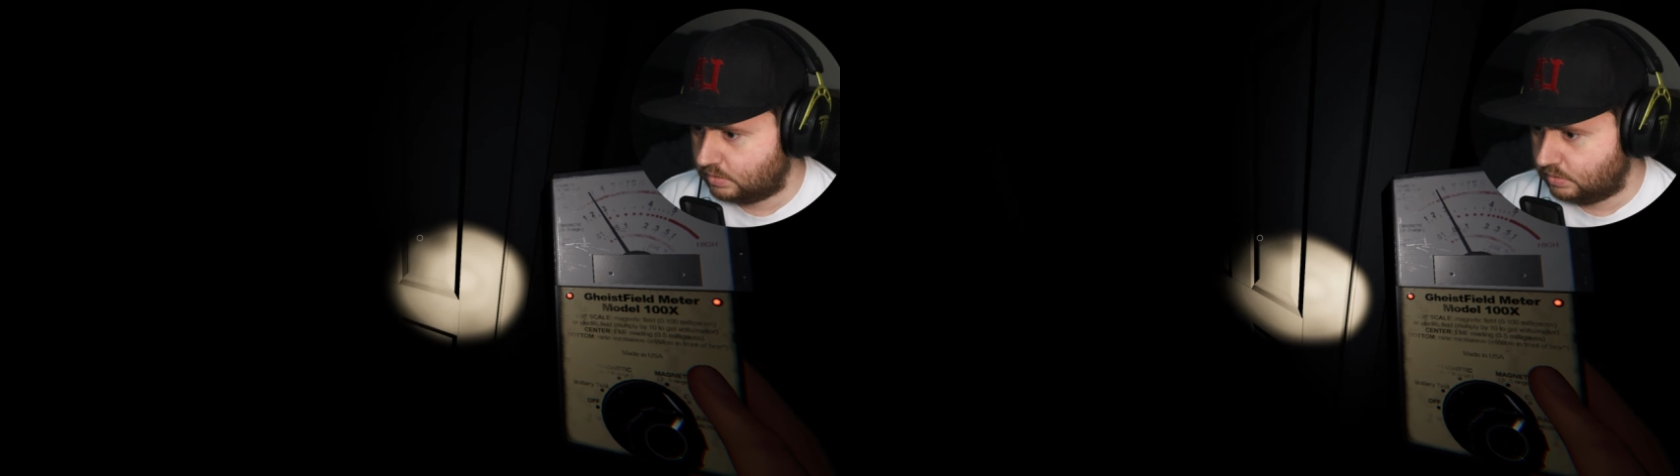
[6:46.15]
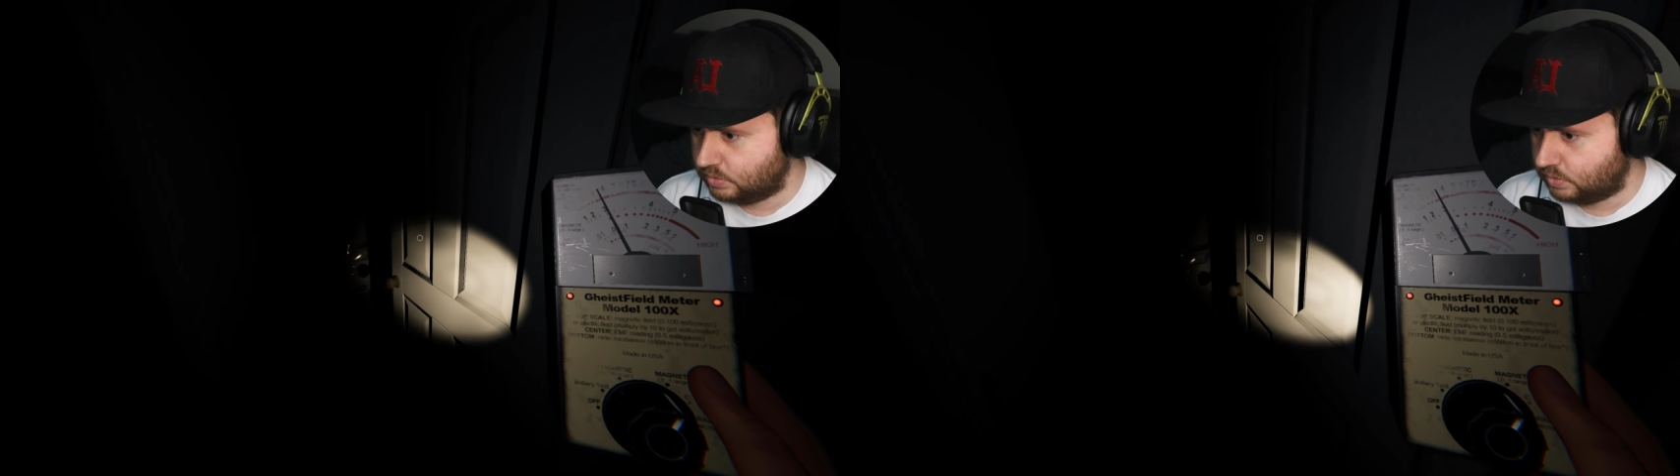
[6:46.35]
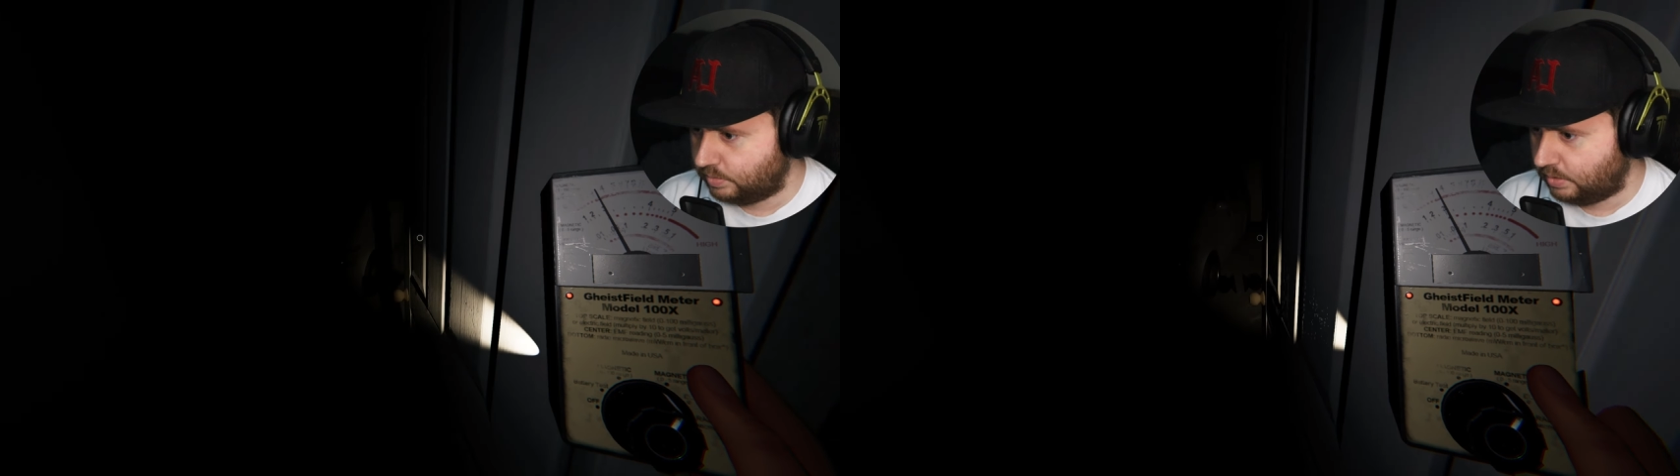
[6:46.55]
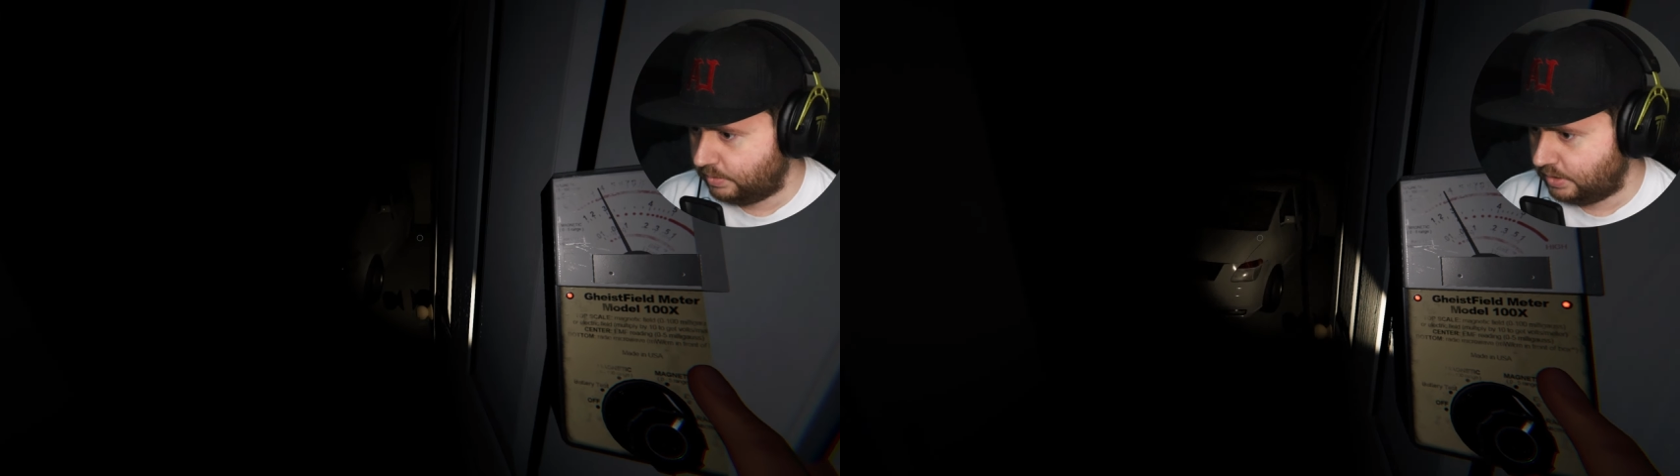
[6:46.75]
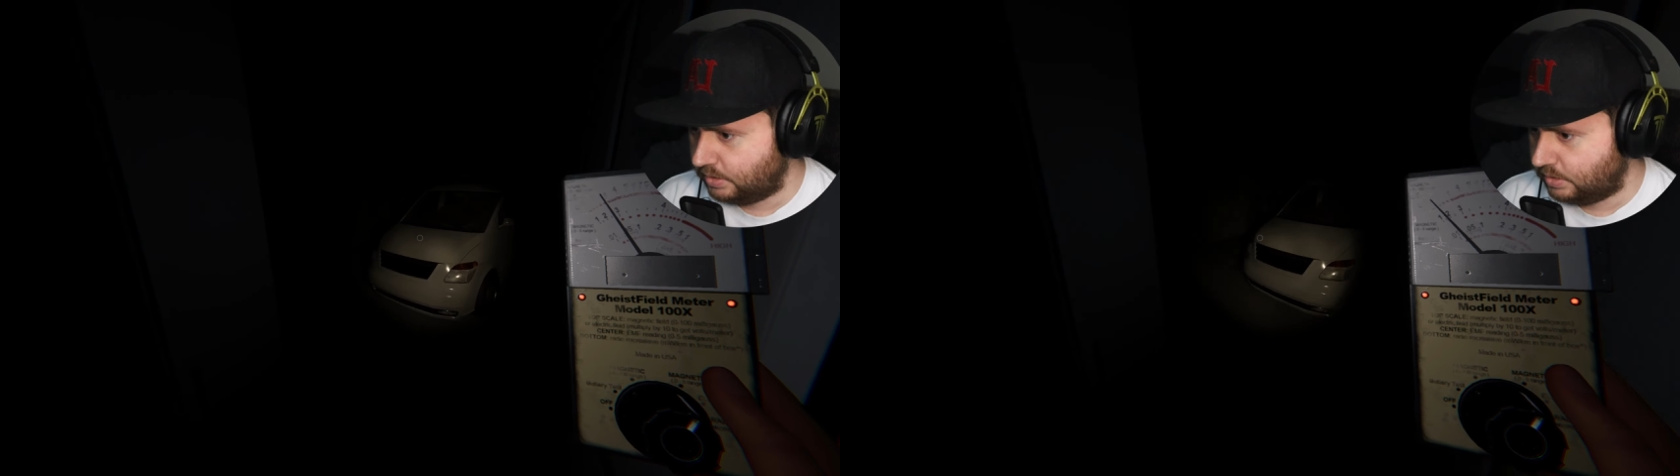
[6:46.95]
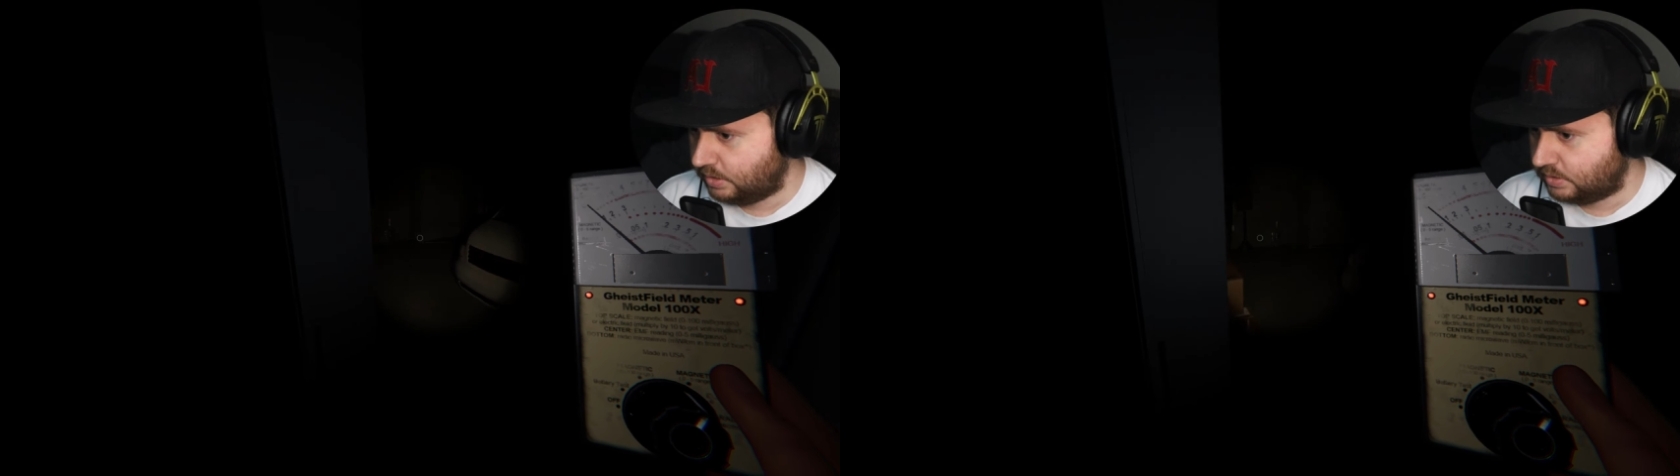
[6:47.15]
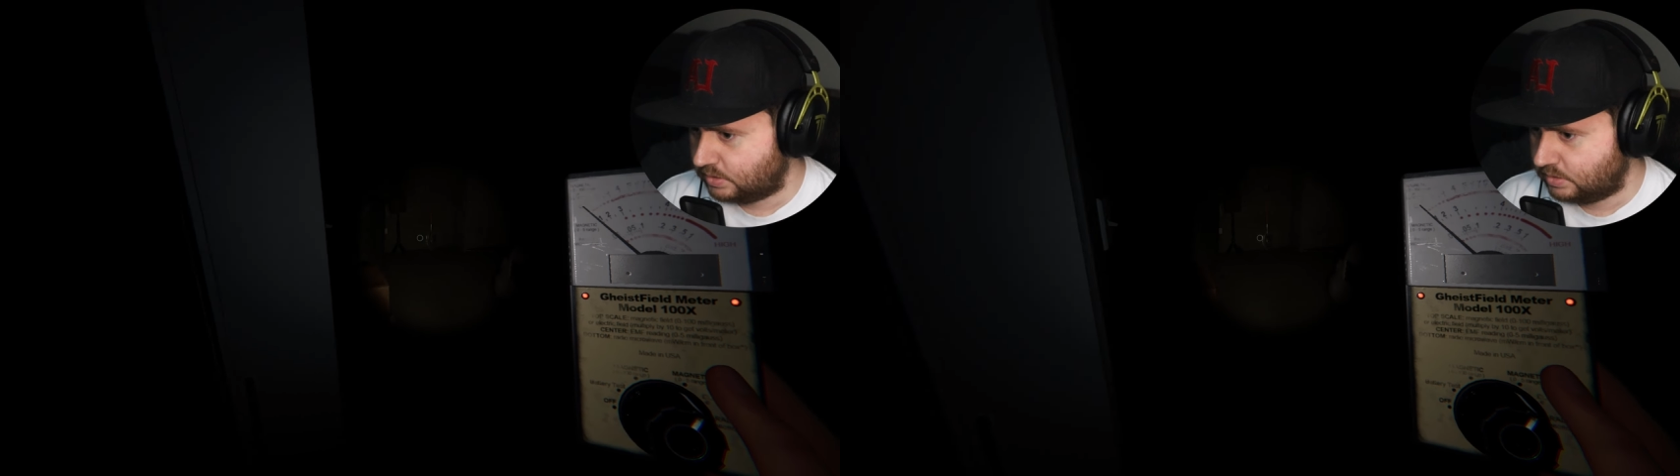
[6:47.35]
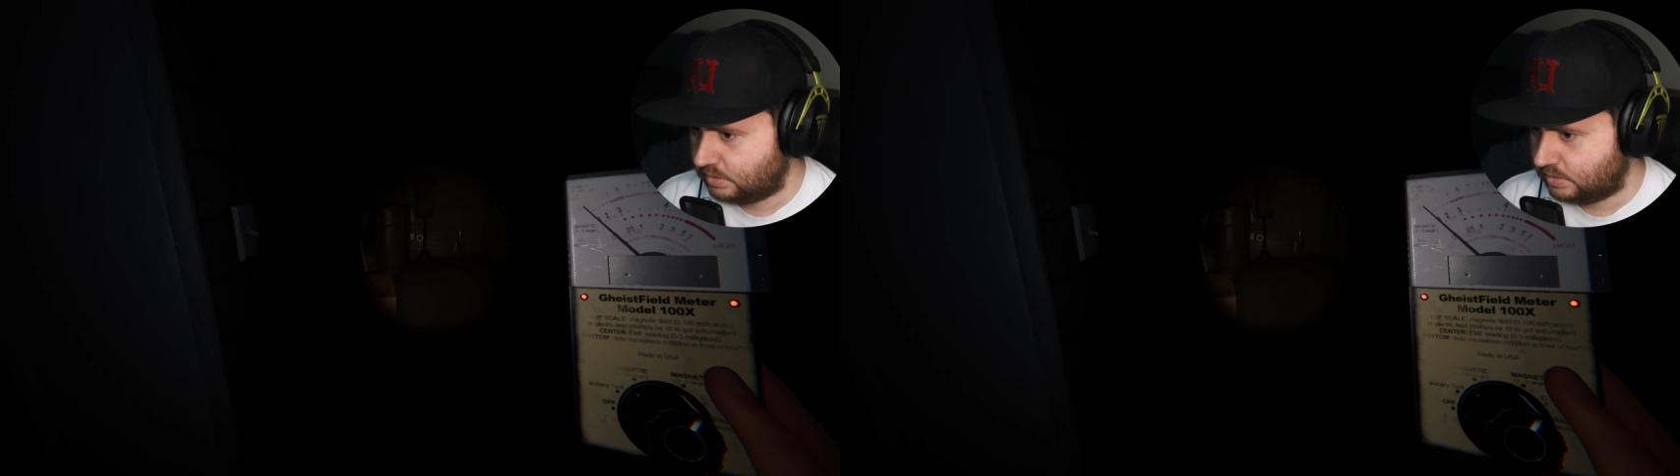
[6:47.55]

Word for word: Ghost Orb already. Nice.